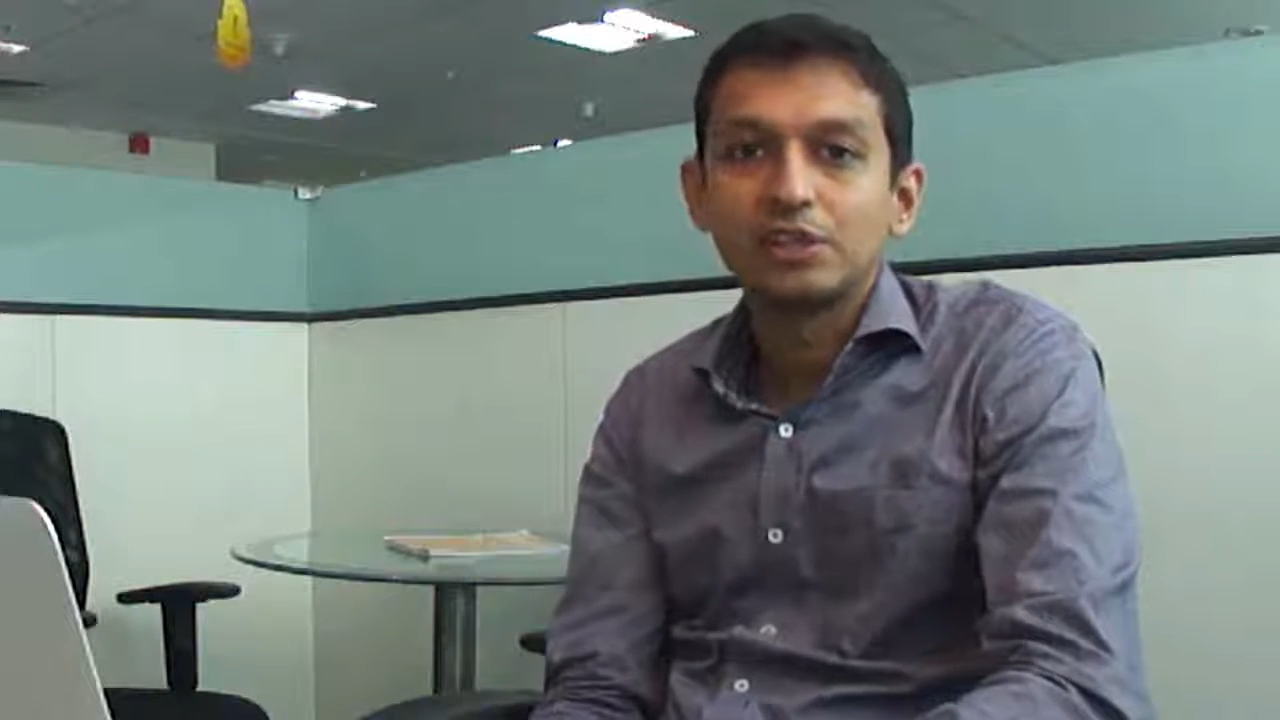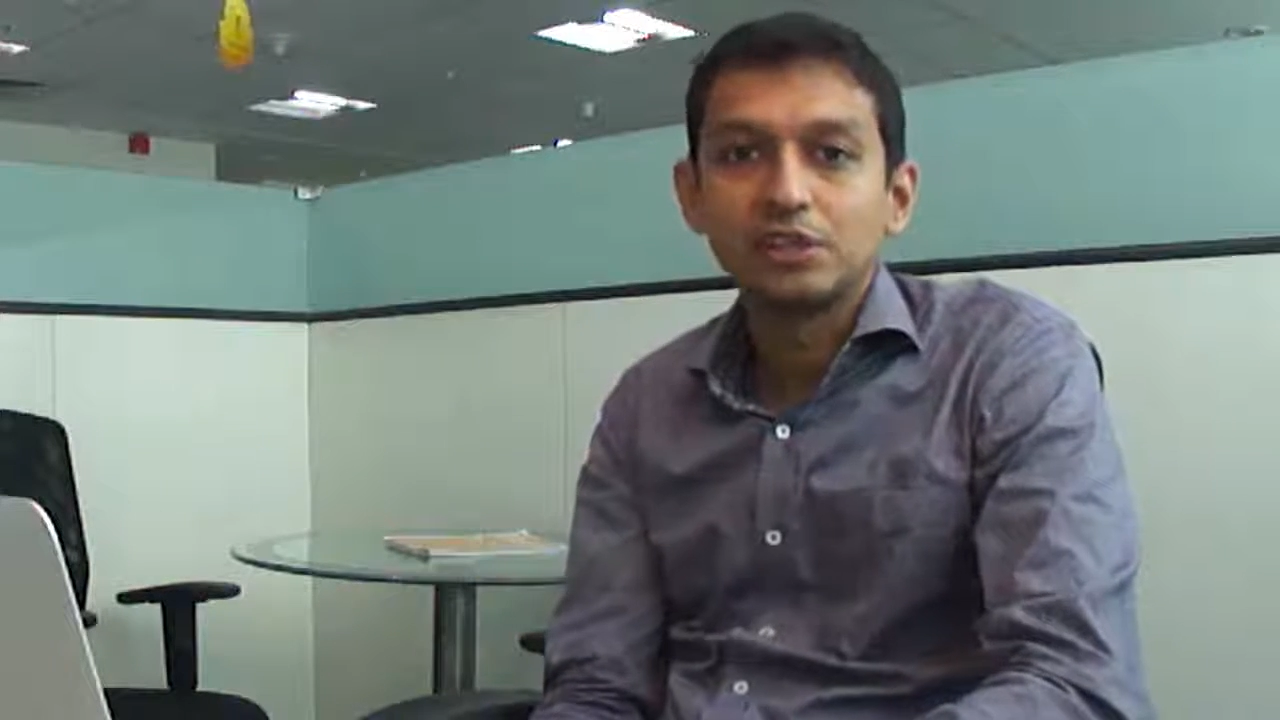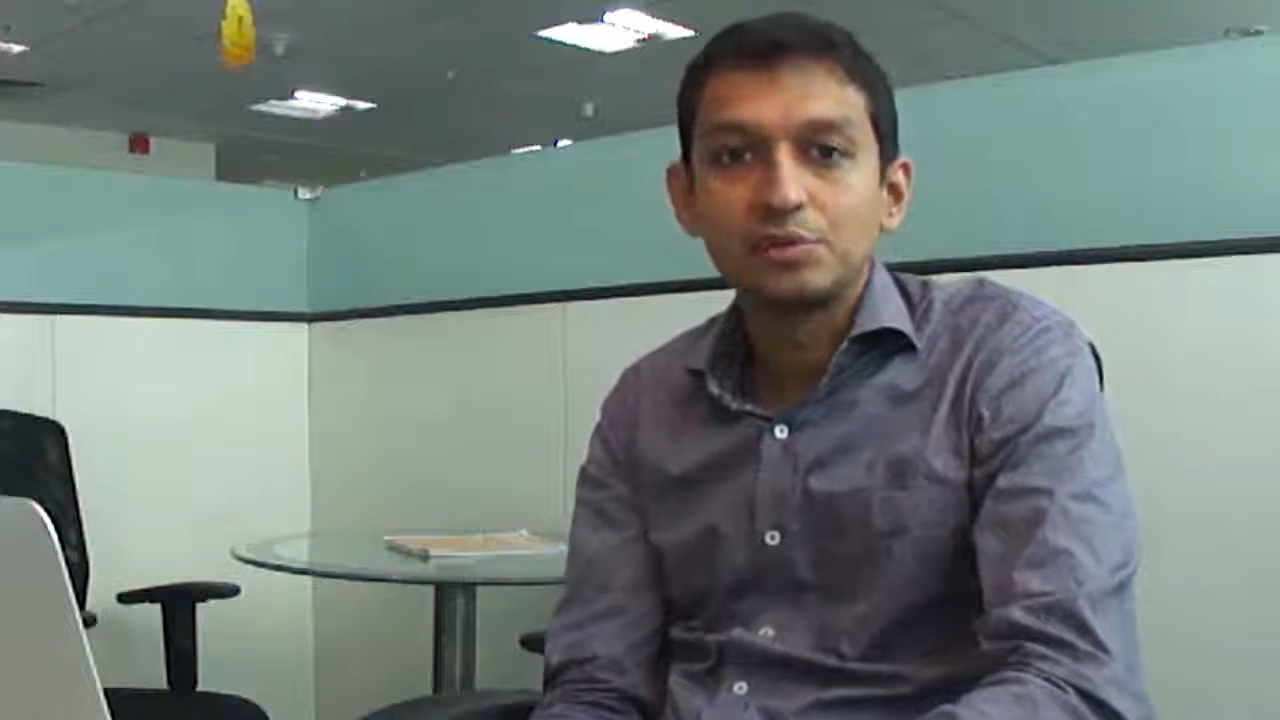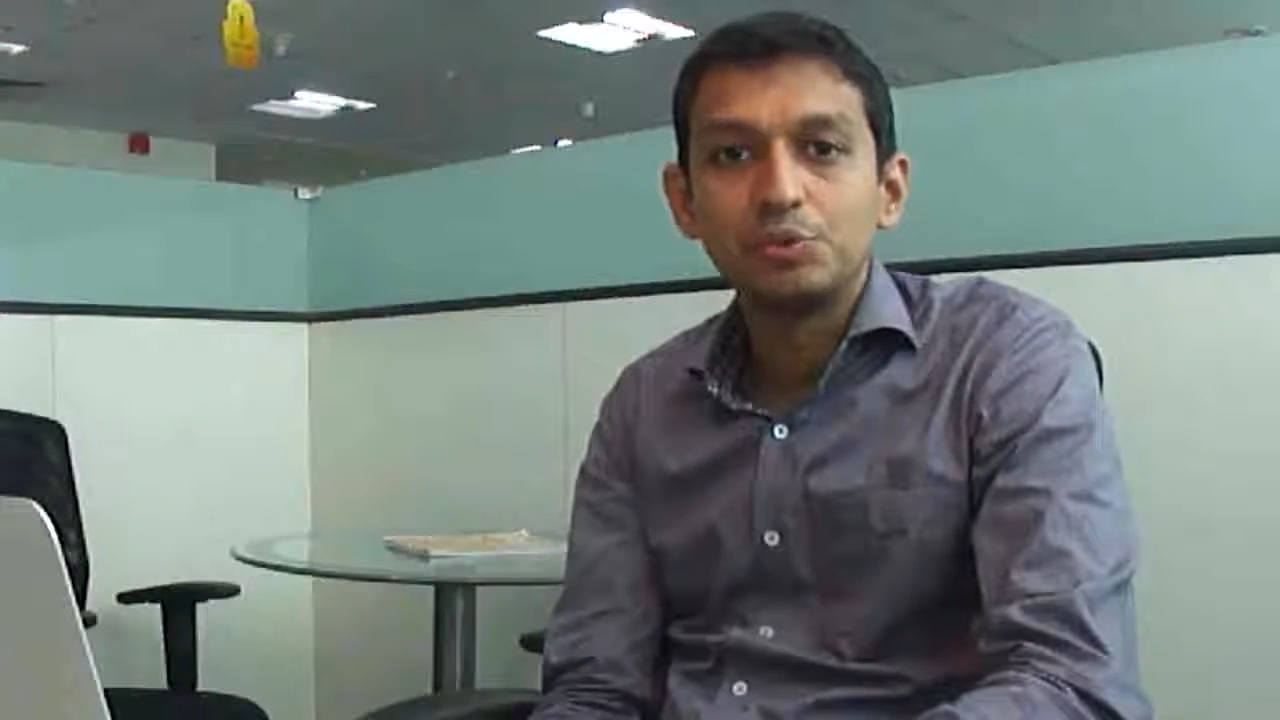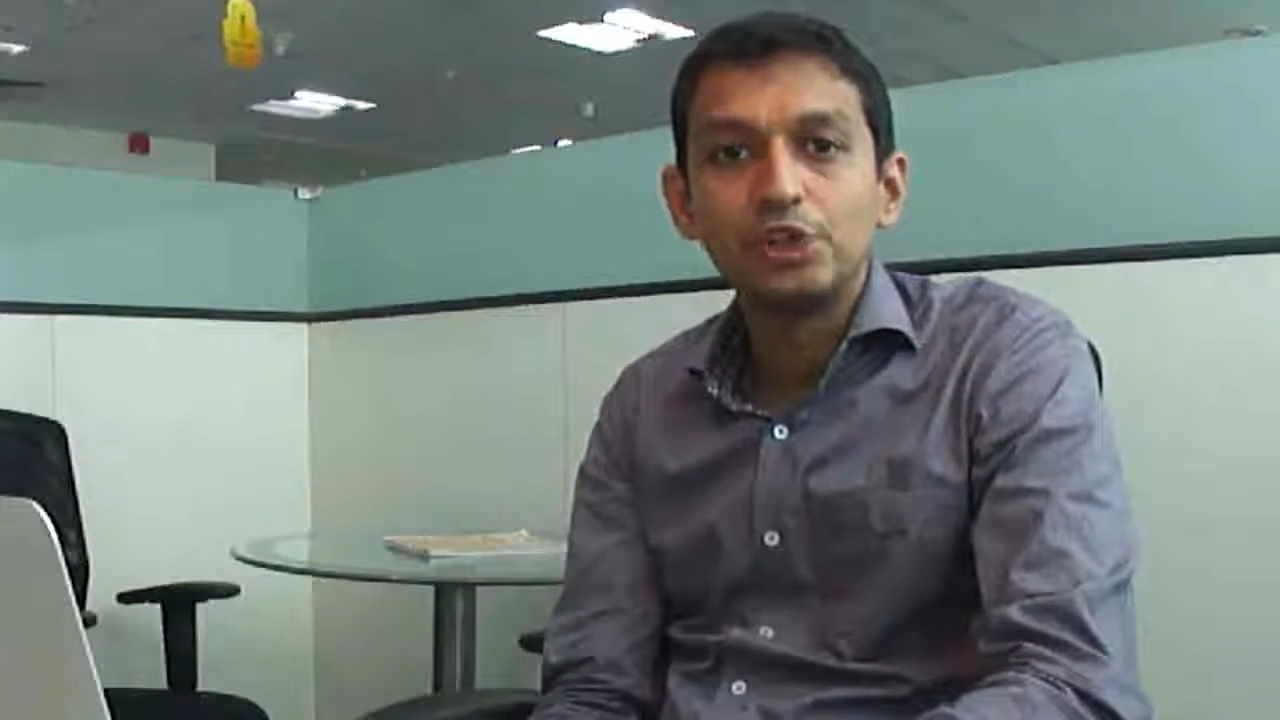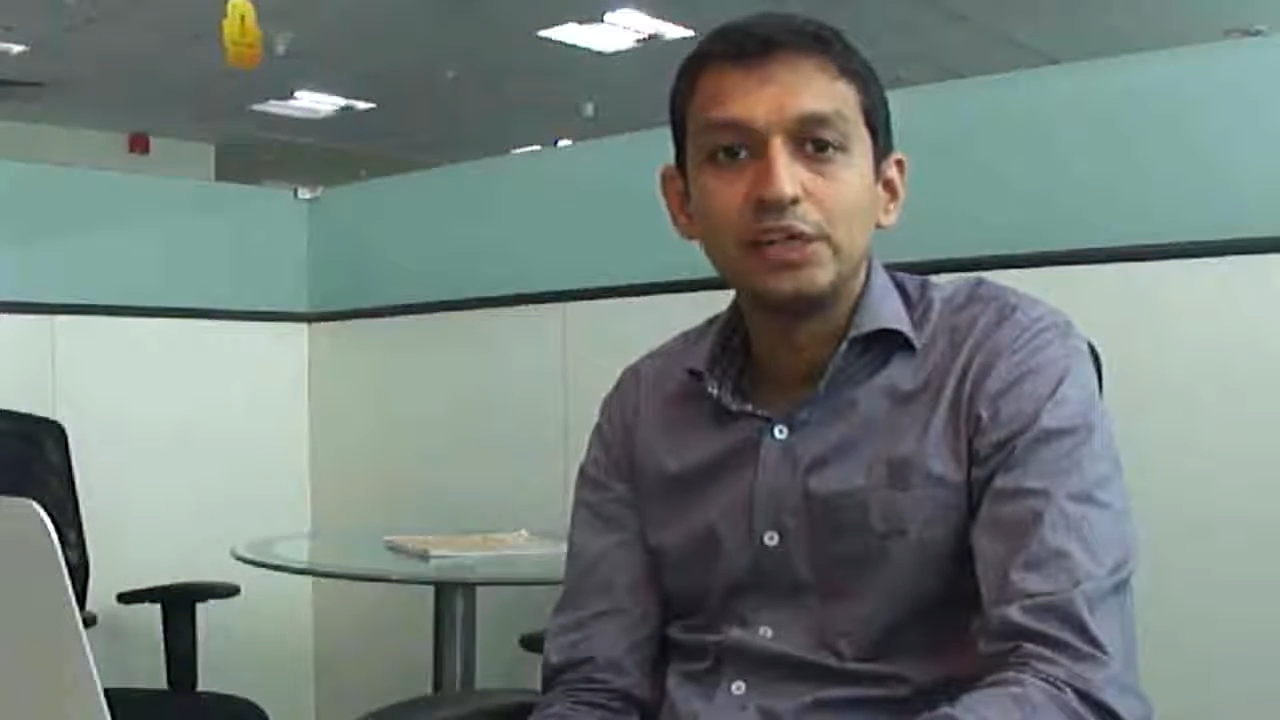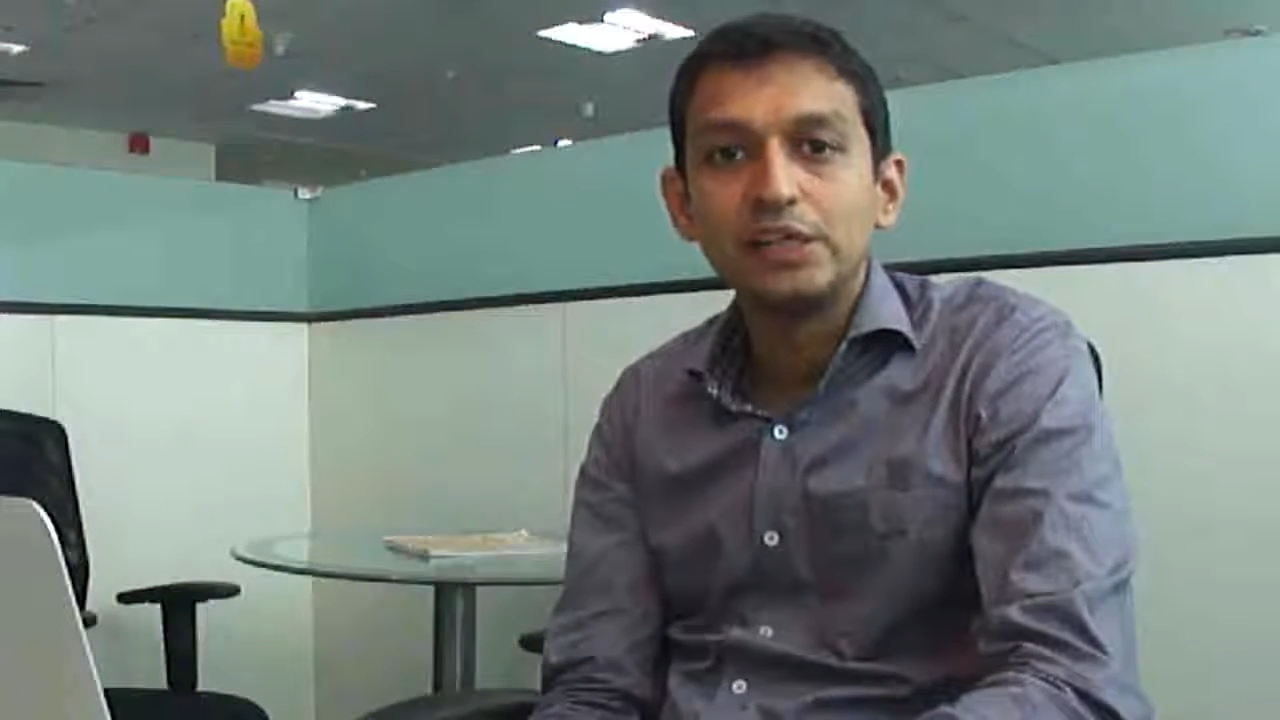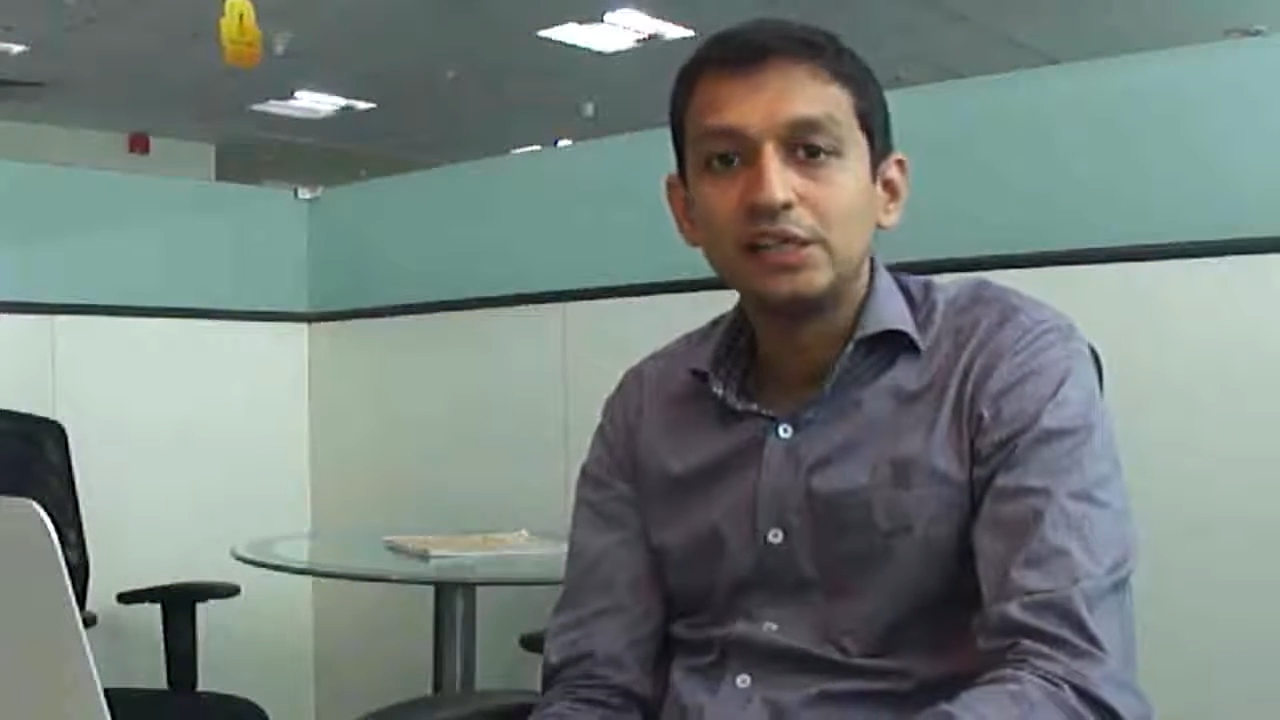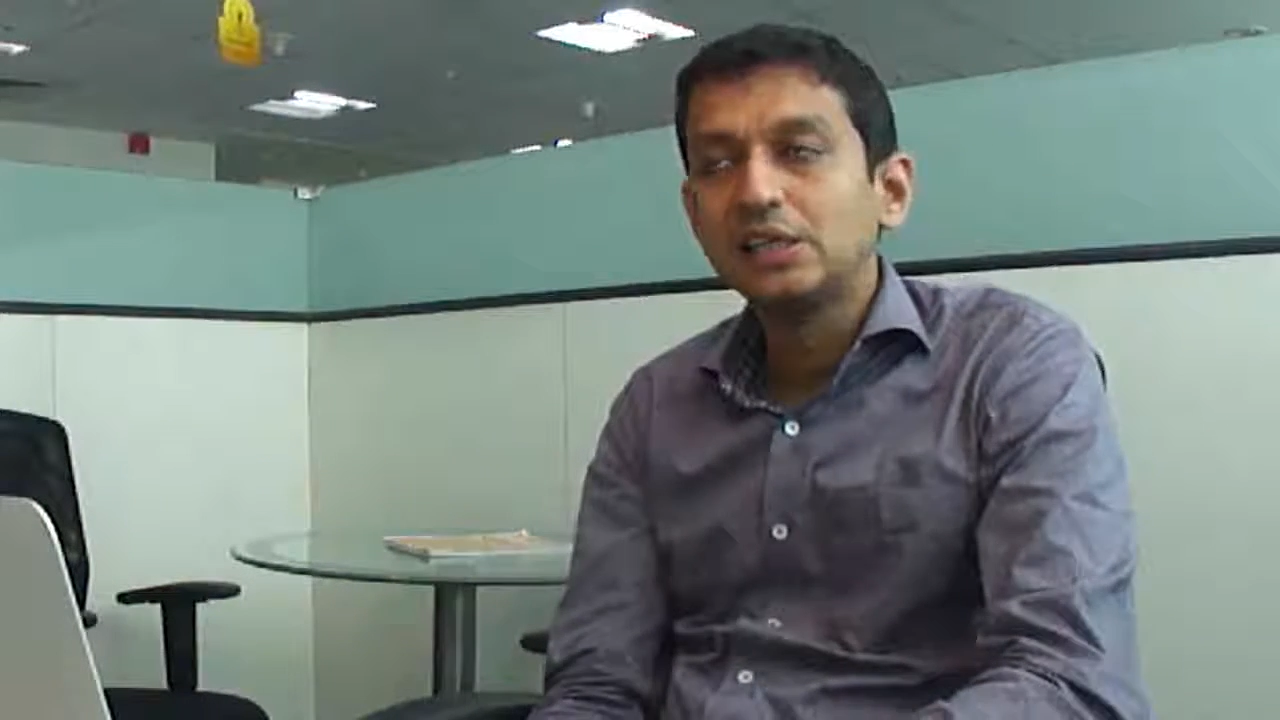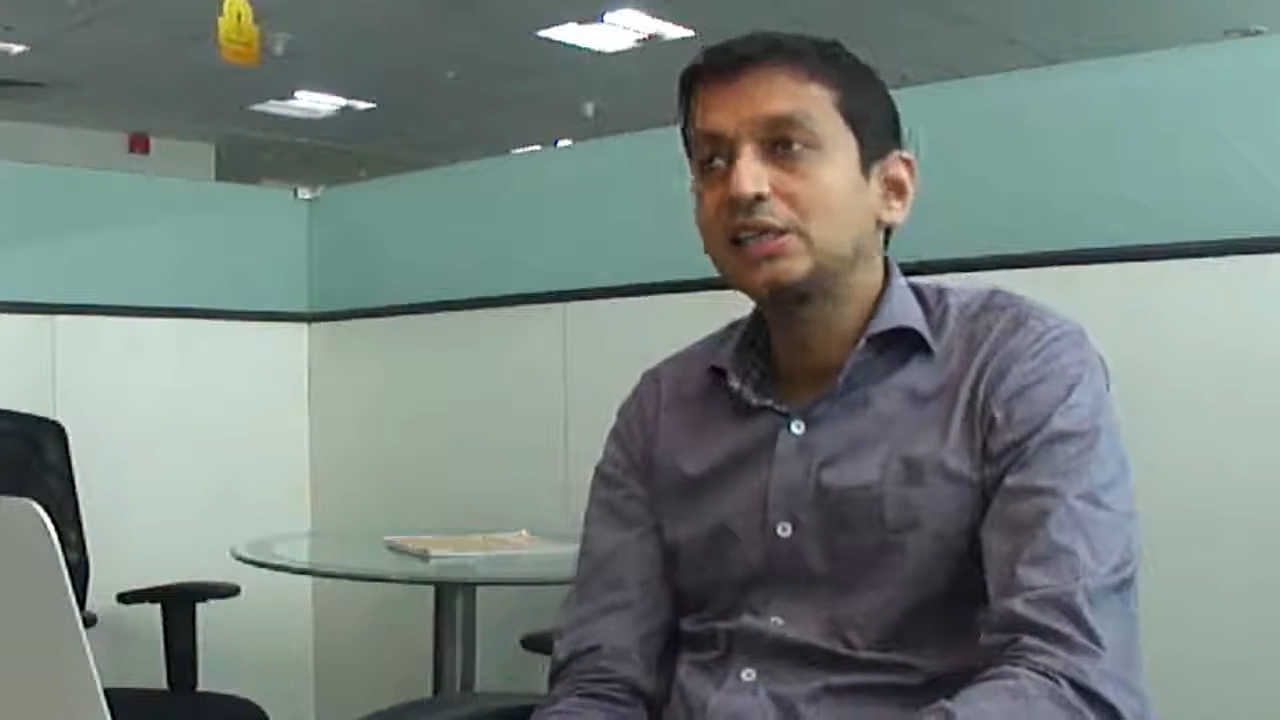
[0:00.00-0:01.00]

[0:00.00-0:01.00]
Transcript: in the community